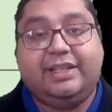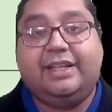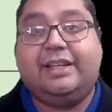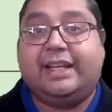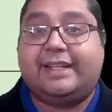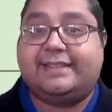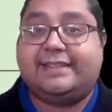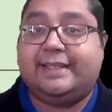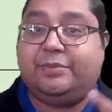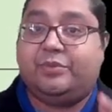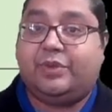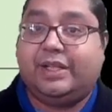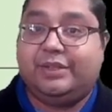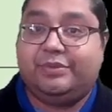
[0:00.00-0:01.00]
except
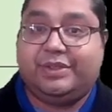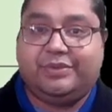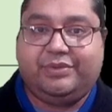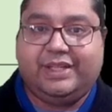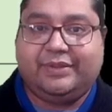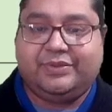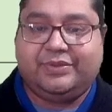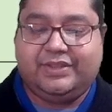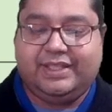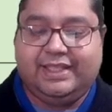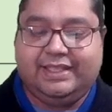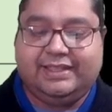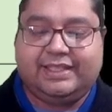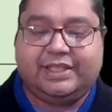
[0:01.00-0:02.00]
one which we have
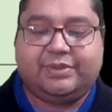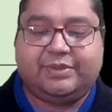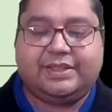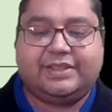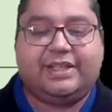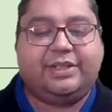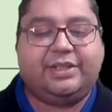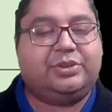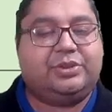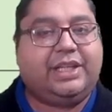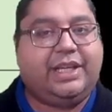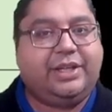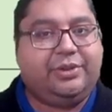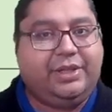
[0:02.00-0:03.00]
seen that was
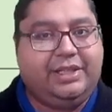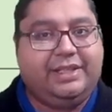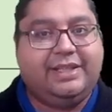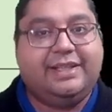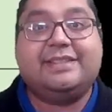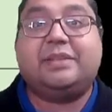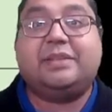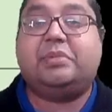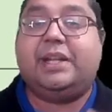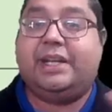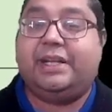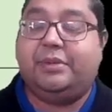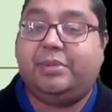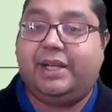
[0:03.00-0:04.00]
cricothyroid
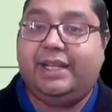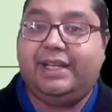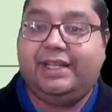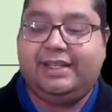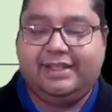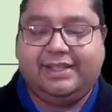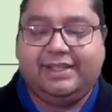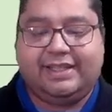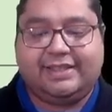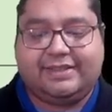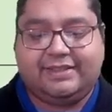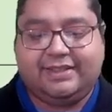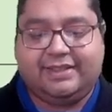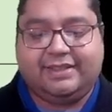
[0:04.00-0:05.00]
supplied by
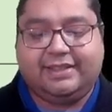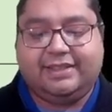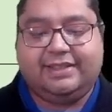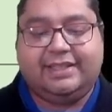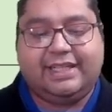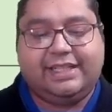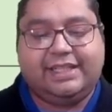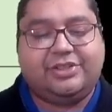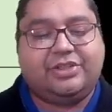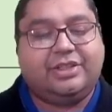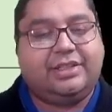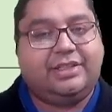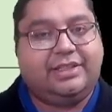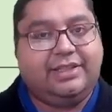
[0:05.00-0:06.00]
external
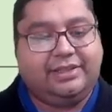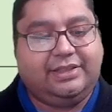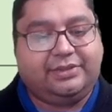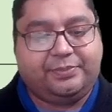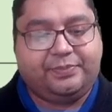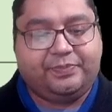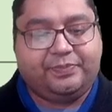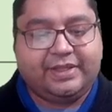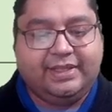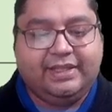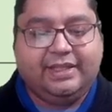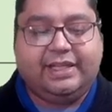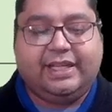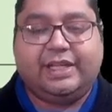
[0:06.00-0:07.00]
laryngeal nerve.
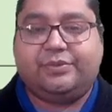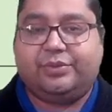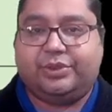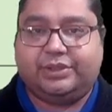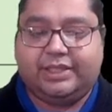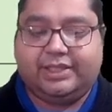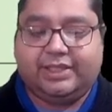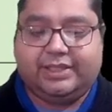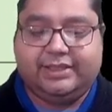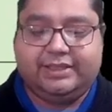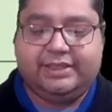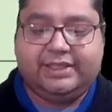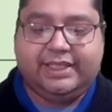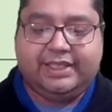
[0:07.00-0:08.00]
And for the
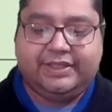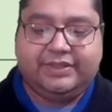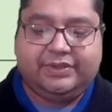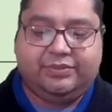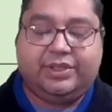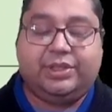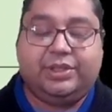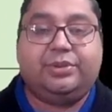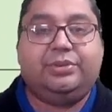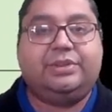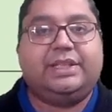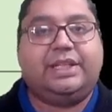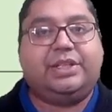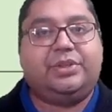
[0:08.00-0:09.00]
tongue, yes, we know
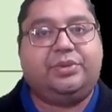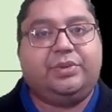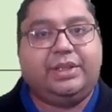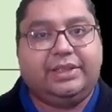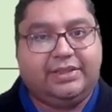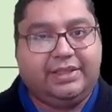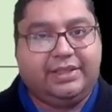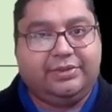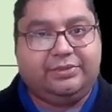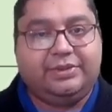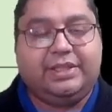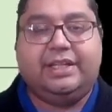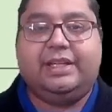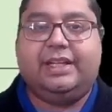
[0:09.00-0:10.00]
that 12th nerve,
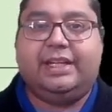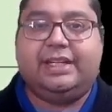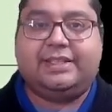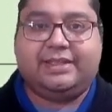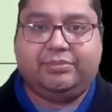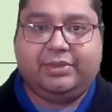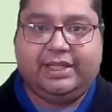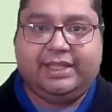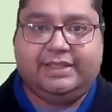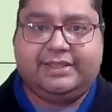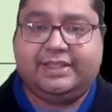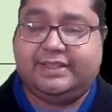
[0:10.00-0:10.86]
it supplies, it is a